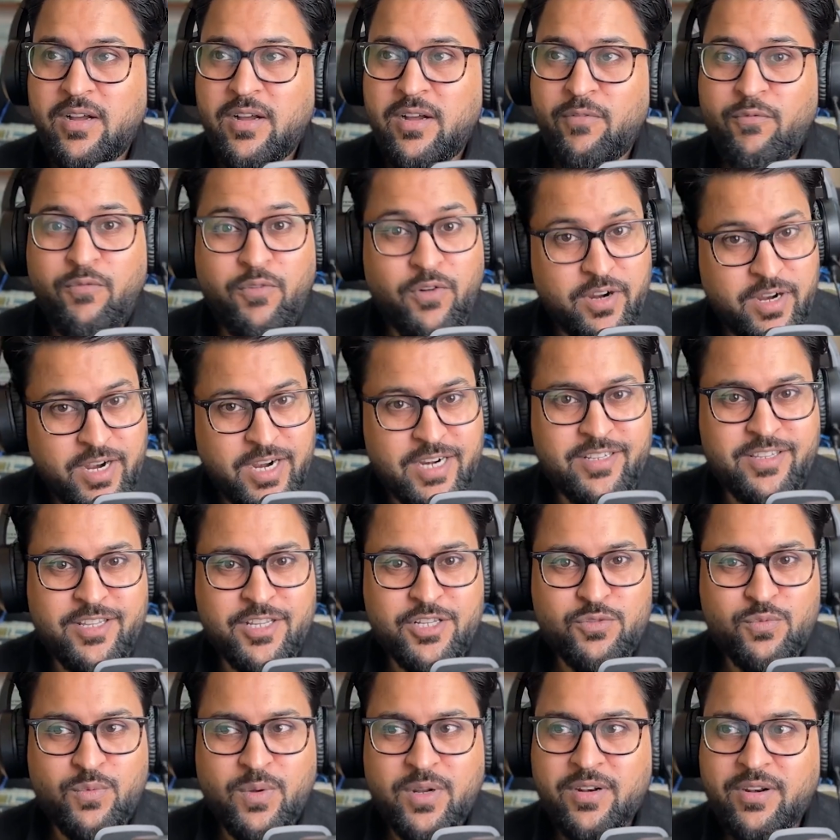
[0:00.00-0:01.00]
forget
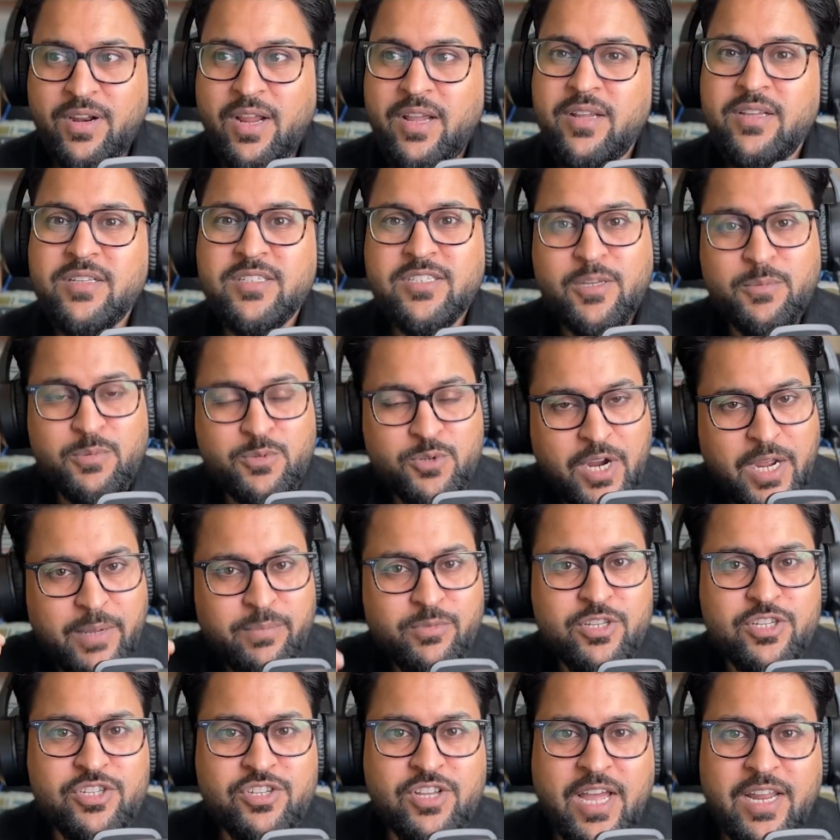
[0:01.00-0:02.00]
this one, right? Subscribe
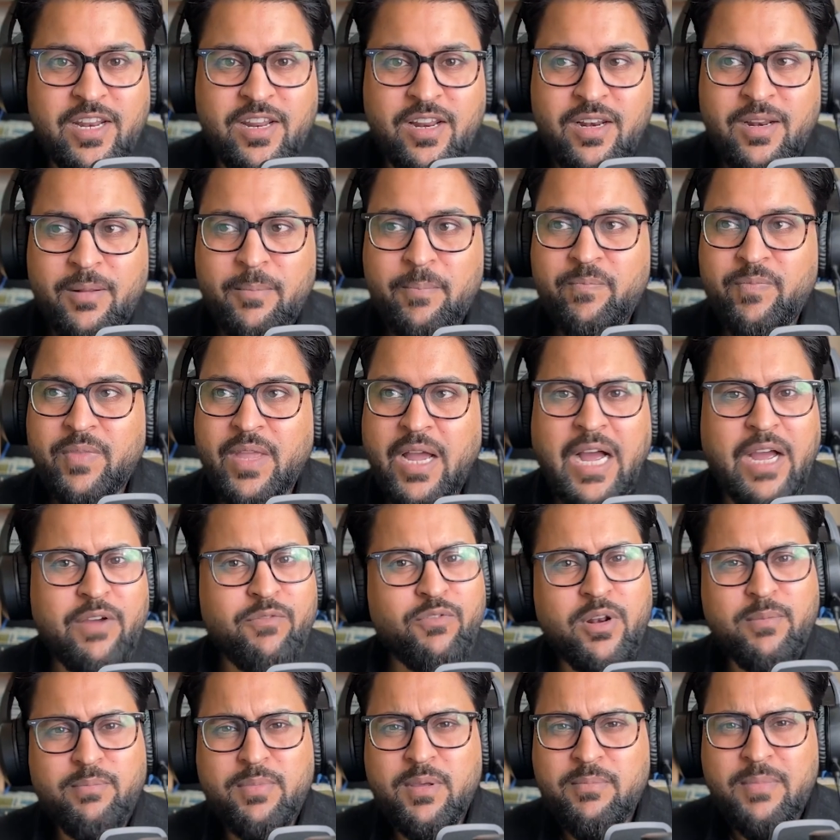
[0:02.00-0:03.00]
this channel. I
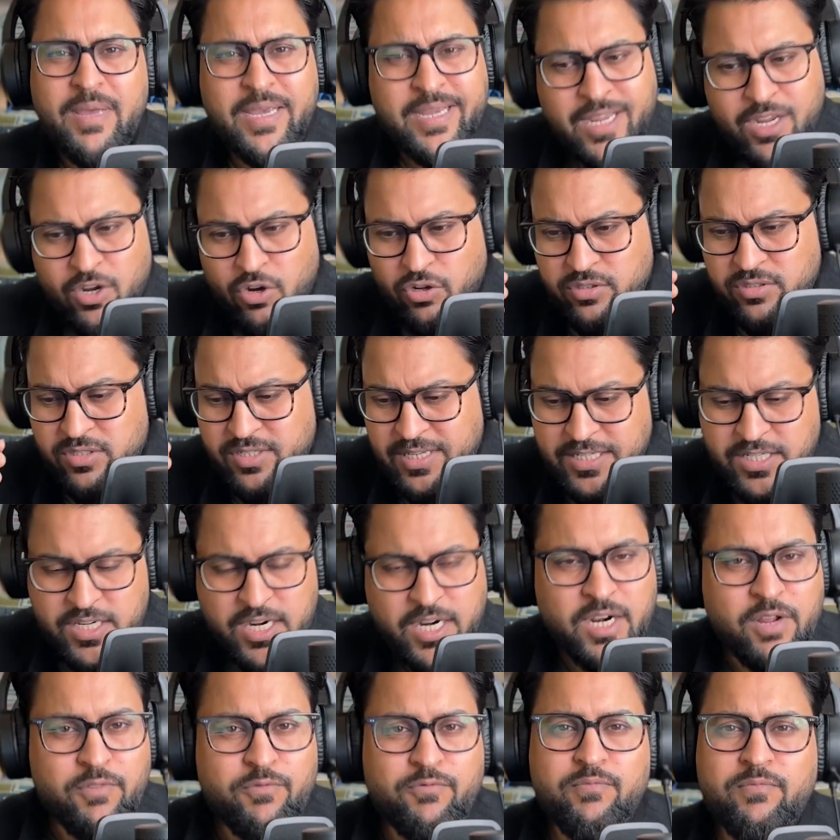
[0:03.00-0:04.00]
will be making on such
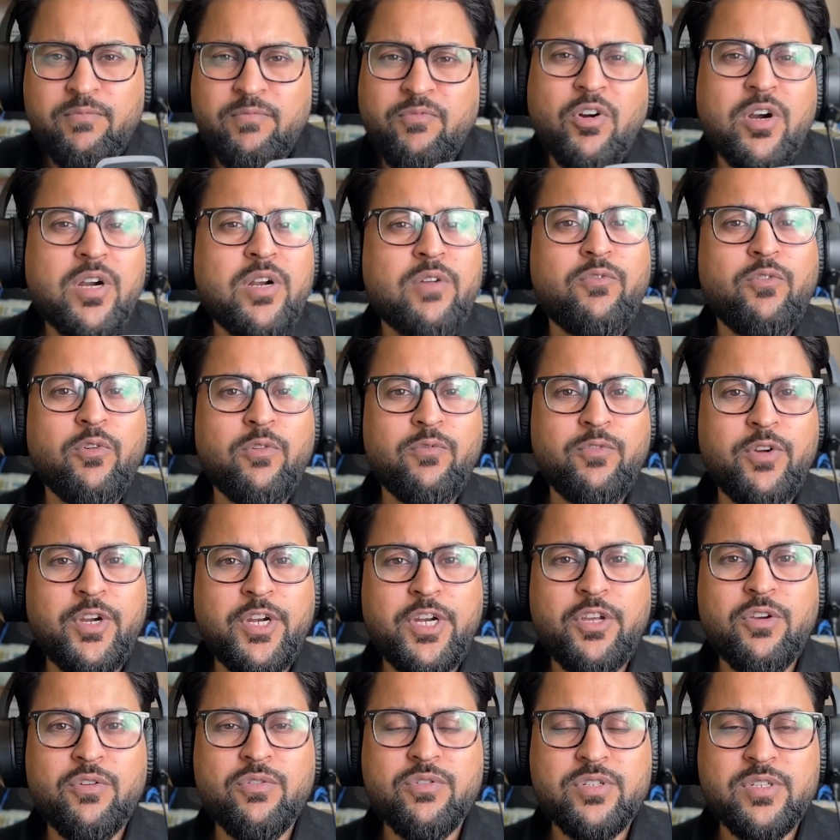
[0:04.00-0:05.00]
kind of wonderful
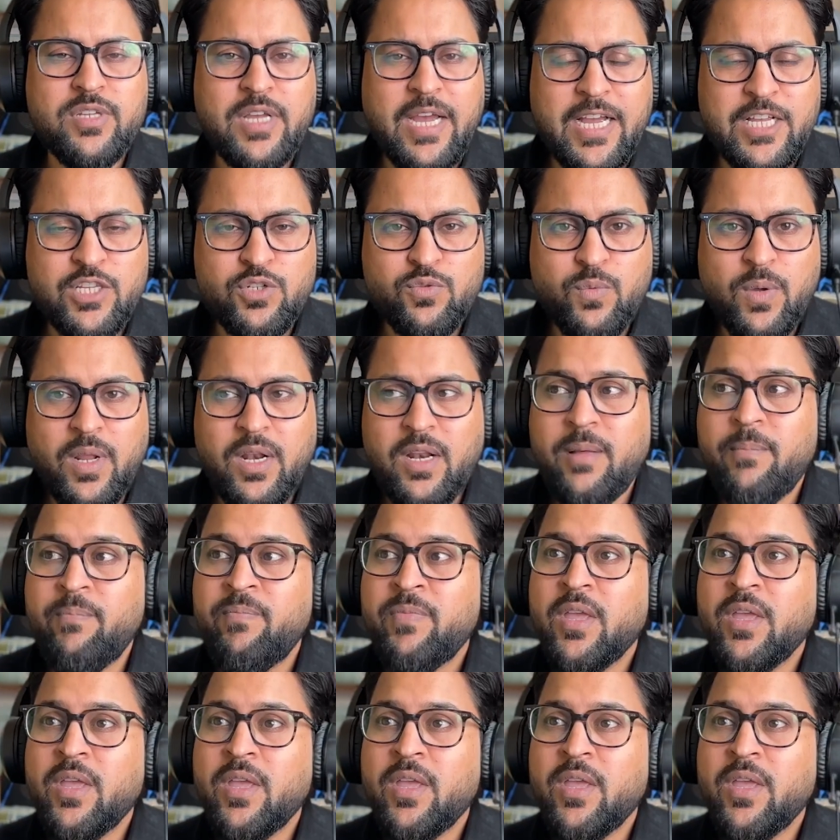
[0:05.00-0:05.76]
videos as well.